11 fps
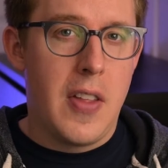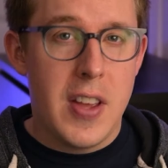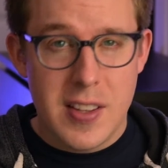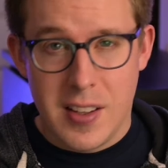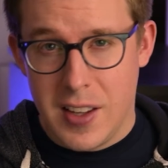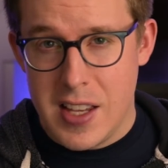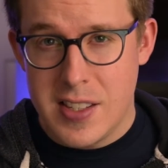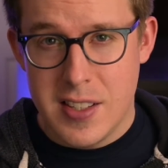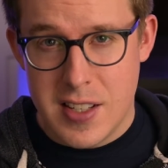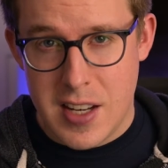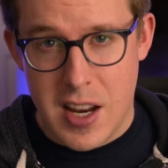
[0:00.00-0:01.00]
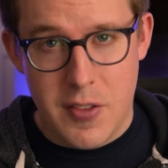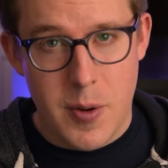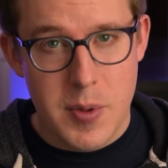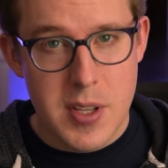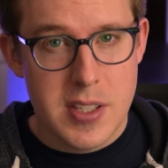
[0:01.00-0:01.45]
I think the lesson to take
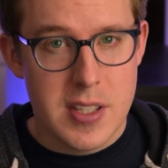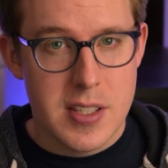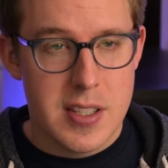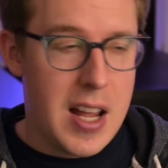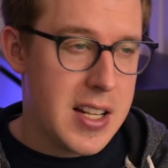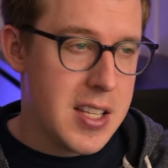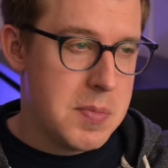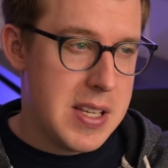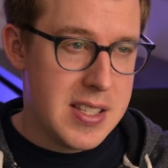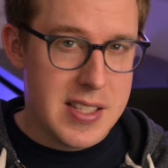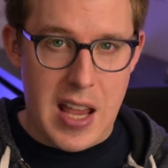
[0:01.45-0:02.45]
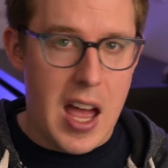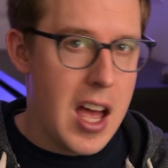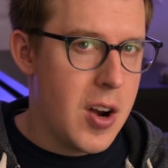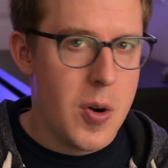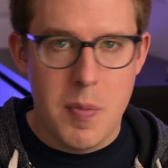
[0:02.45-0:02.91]
from this is not to be
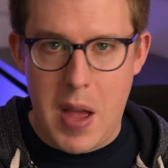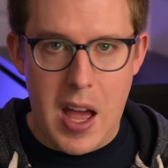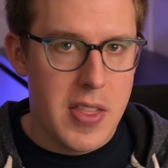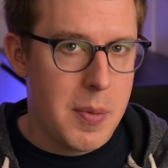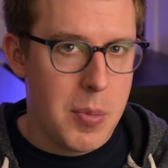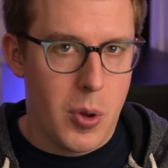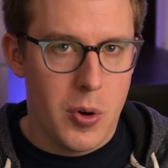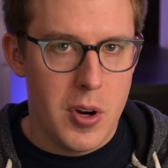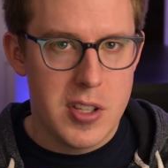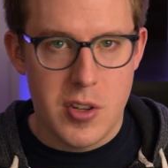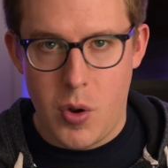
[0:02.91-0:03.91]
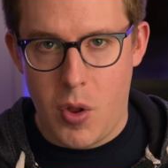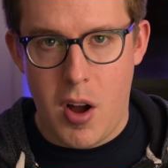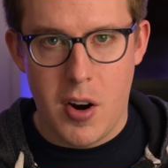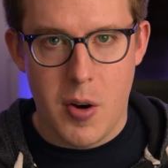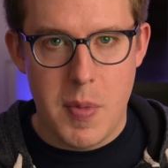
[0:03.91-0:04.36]
sad or mad that Polaroid's no
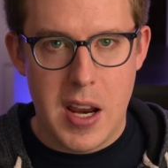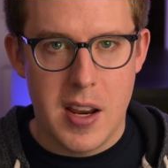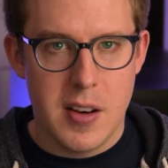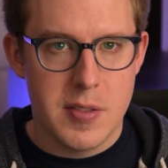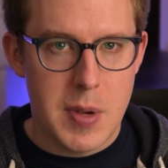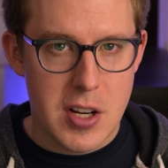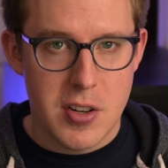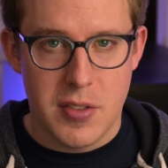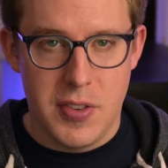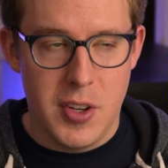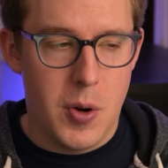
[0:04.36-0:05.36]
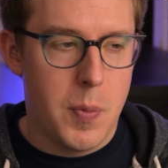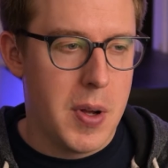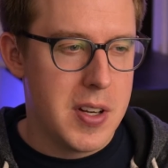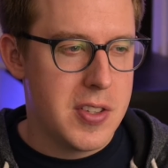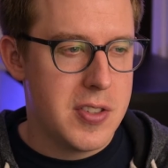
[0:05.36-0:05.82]
longer making Spectra
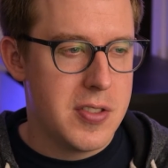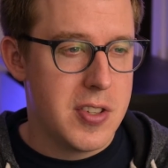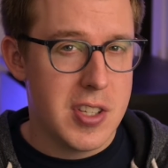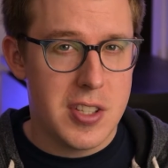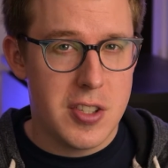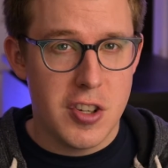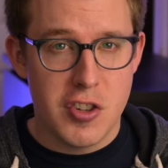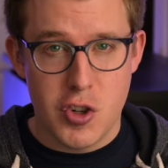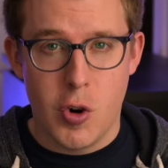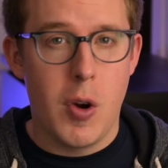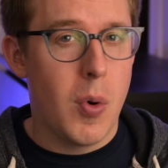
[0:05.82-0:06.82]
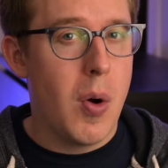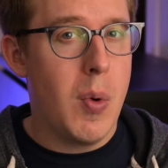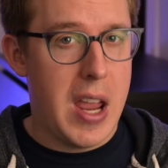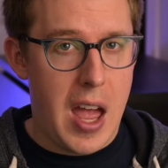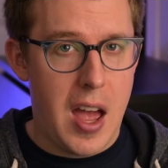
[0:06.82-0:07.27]
film, but just to enjoy
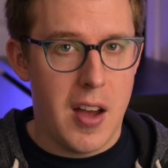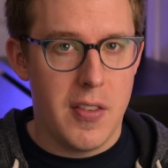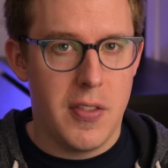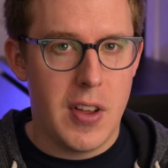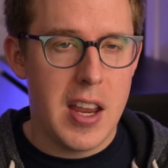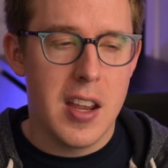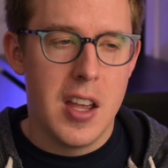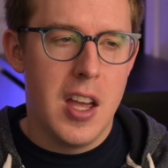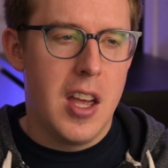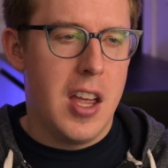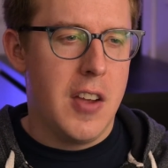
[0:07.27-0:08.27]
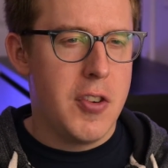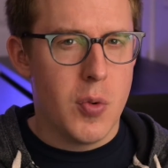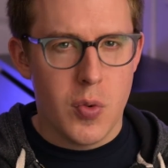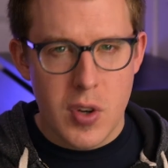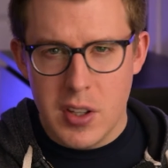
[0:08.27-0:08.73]
what we have. Like, if
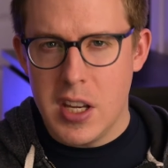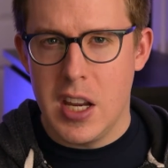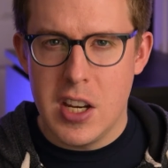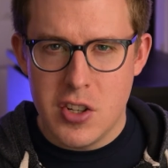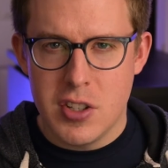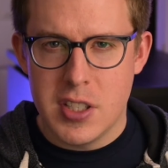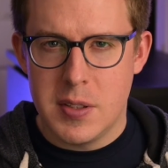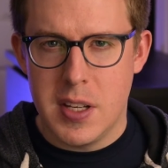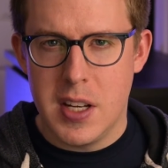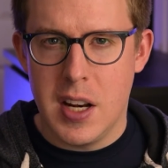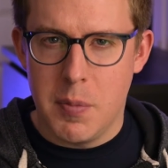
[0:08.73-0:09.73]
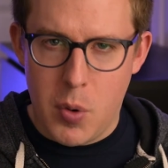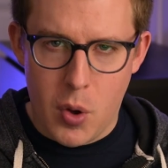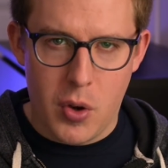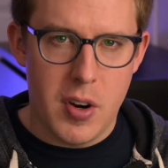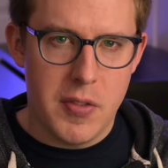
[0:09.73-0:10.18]
you're really interested in
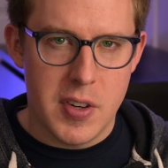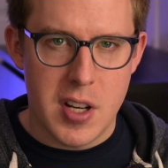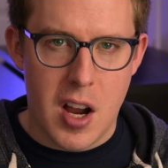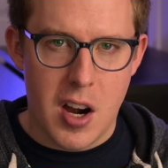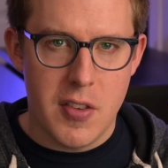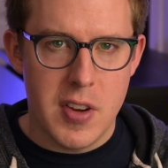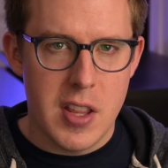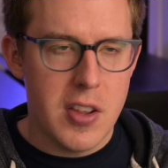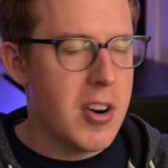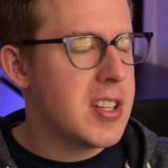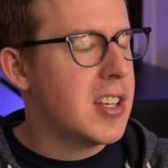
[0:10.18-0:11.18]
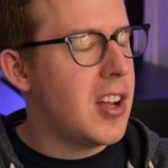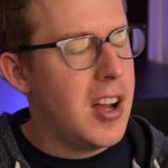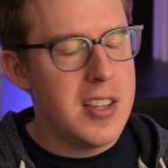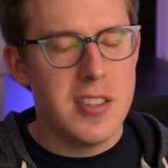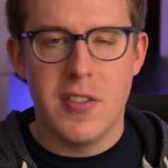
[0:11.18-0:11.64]
Polaroid photography, there are
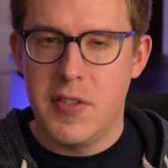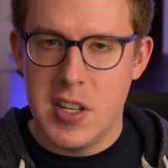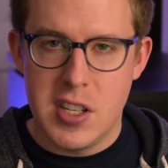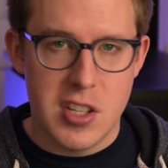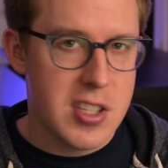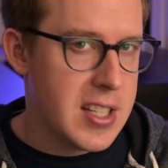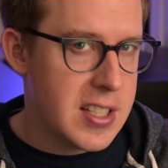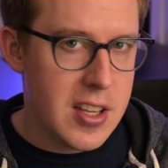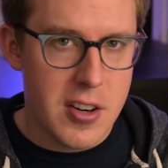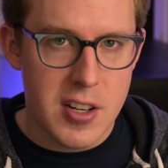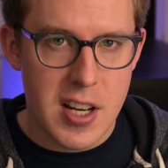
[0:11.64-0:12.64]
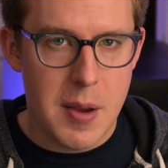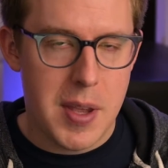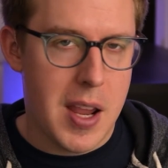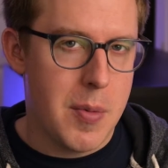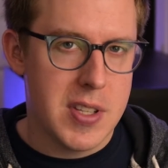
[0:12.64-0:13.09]
tons of vintage 600
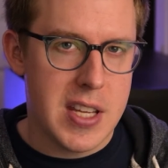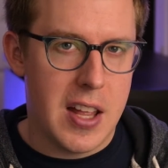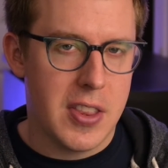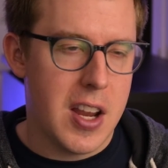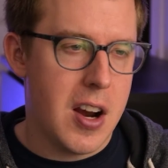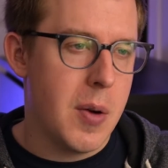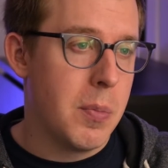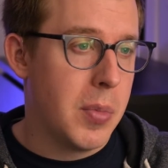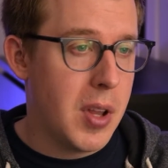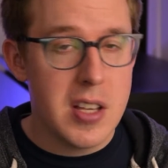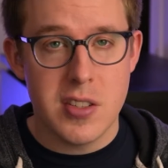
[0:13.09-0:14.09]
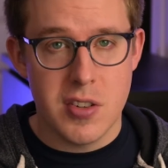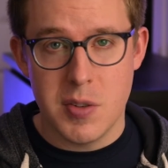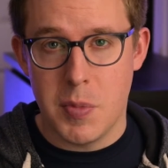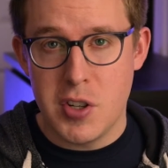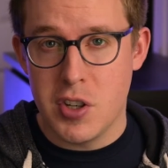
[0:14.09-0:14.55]
type cameras out there, plus
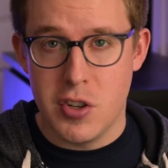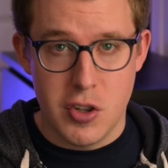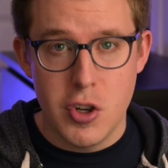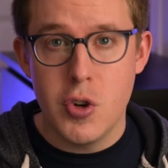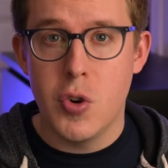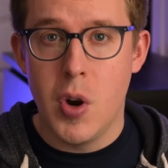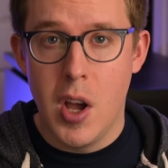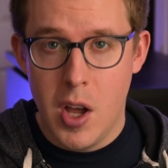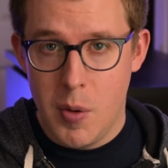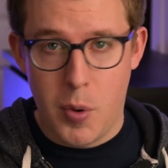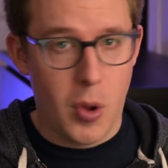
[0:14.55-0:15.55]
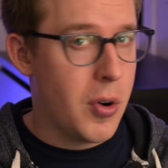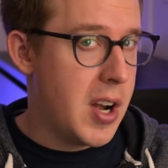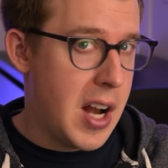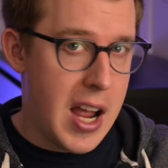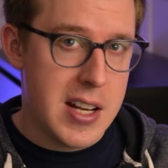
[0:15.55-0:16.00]
there's a bunch of new
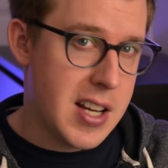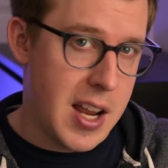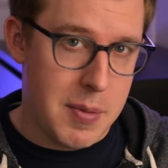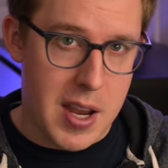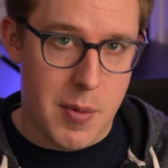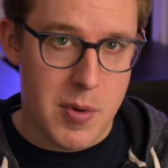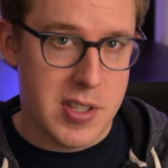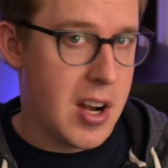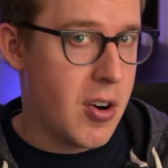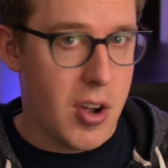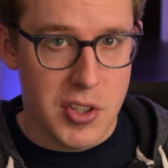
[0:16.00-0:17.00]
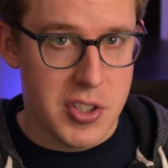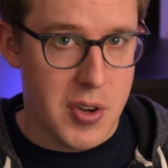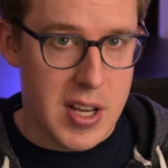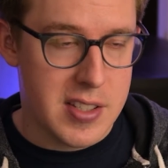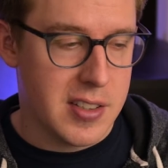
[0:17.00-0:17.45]
Polaroid I-type cameras that are
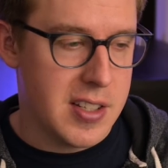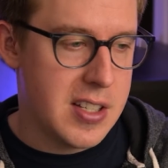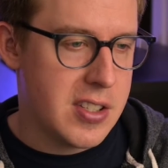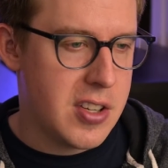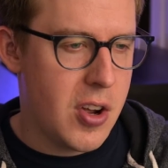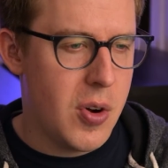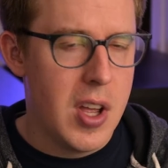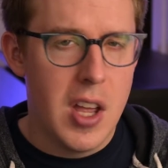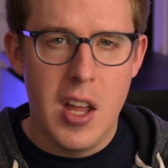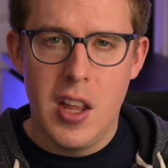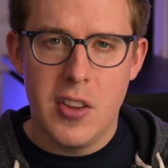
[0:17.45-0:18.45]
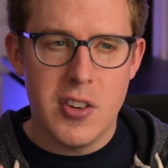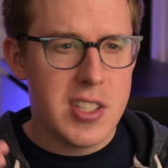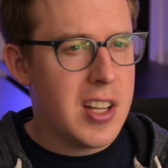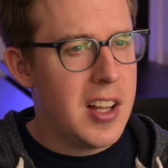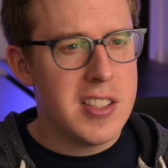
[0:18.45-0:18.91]
also excellent. So
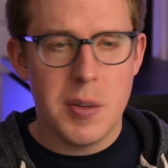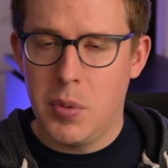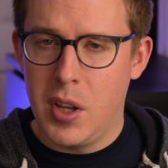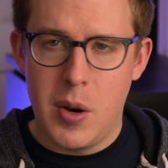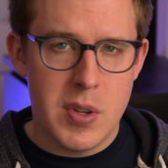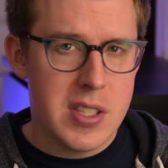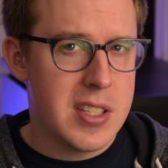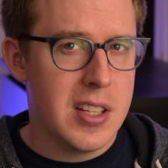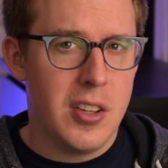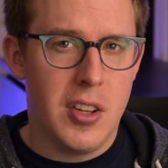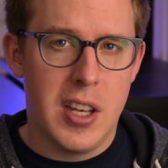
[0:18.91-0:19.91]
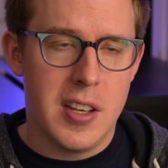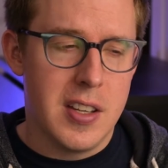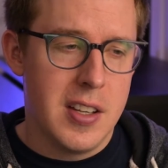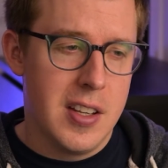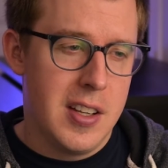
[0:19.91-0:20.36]
there's tons to play with still,
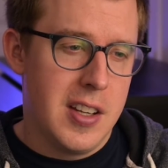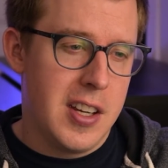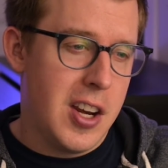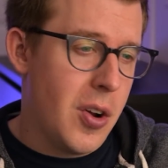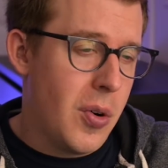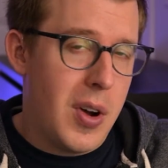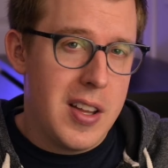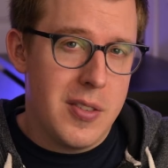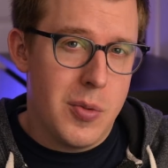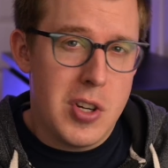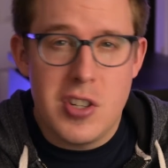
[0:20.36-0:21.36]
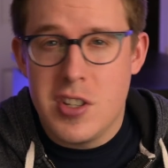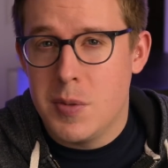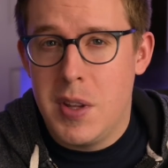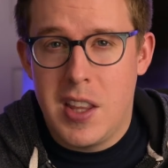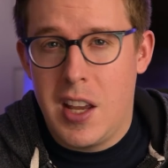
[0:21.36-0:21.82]
and you know what? We should
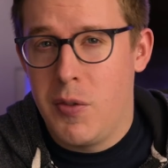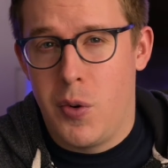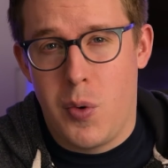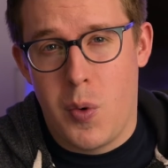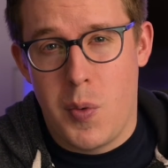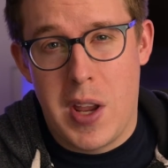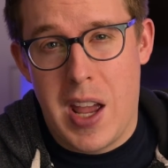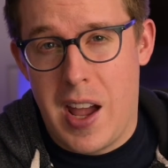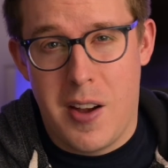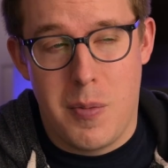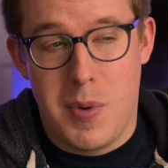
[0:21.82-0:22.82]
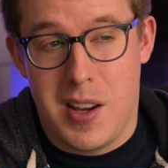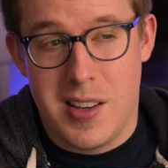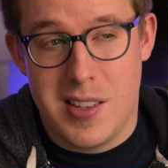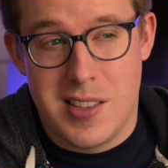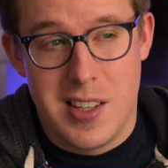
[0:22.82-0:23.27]
just be thankful for what we have,
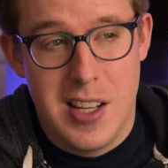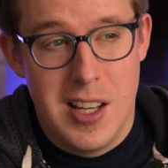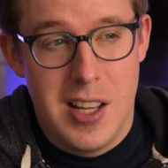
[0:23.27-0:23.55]
because